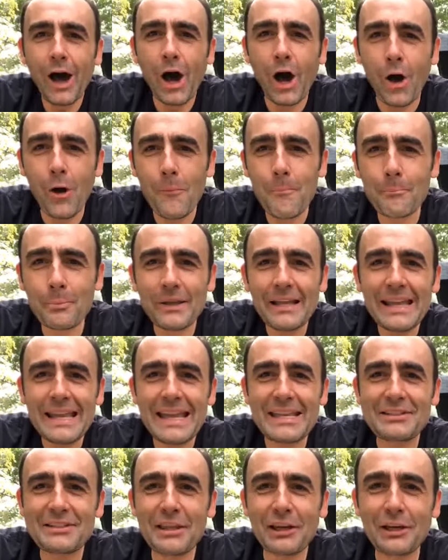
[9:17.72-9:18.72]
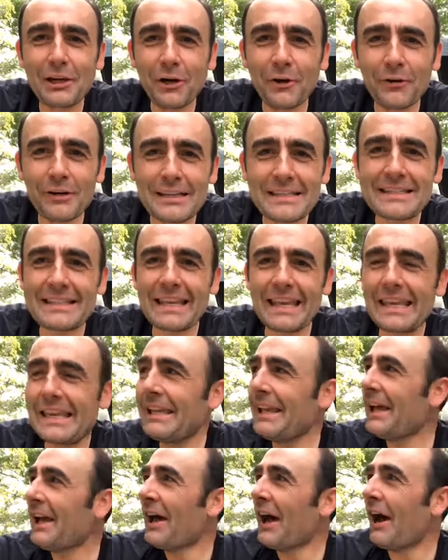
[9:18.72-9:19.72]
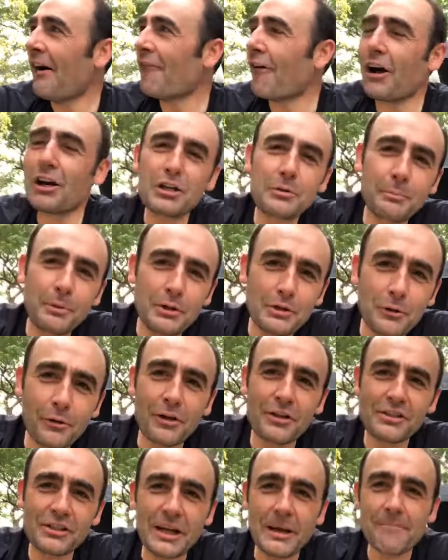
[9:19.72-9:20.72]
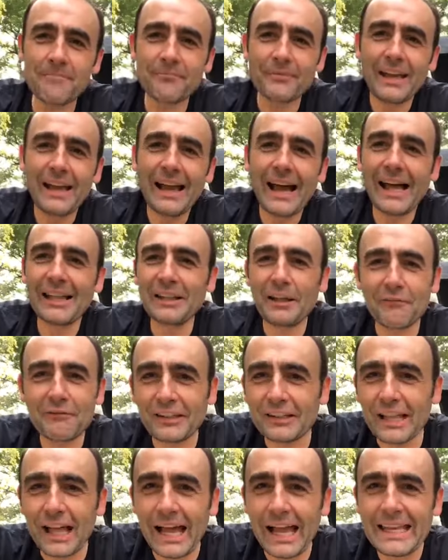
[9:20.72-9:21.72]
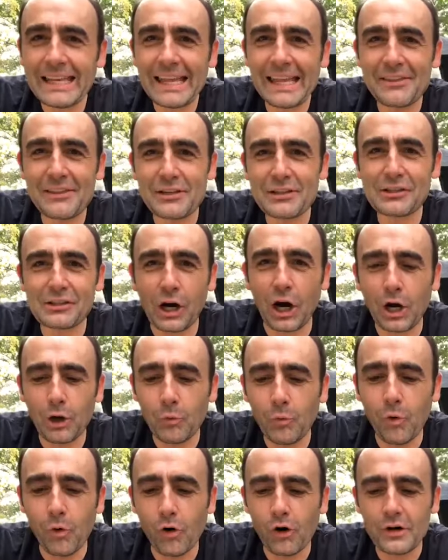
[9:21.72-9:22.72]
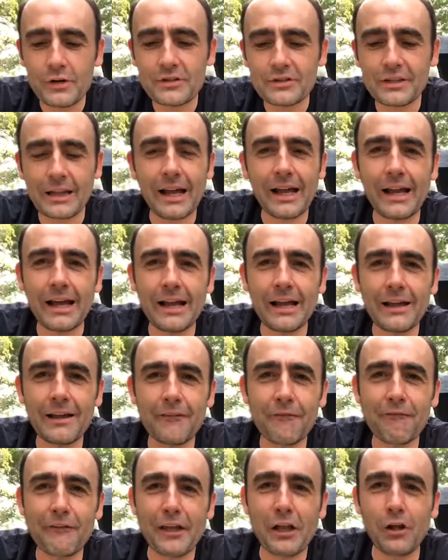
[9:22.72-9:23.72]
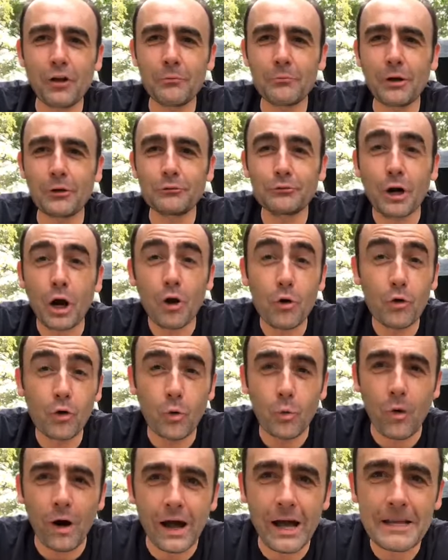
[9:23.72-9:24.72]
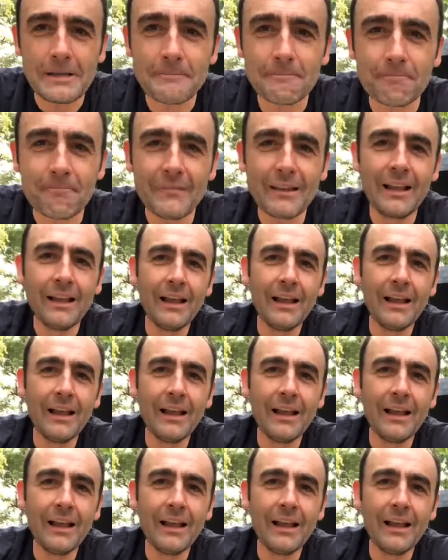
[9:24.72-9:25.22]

Hope is the currency of entrepreneurship. I love the line in the Star Wars uh, film Rogue One.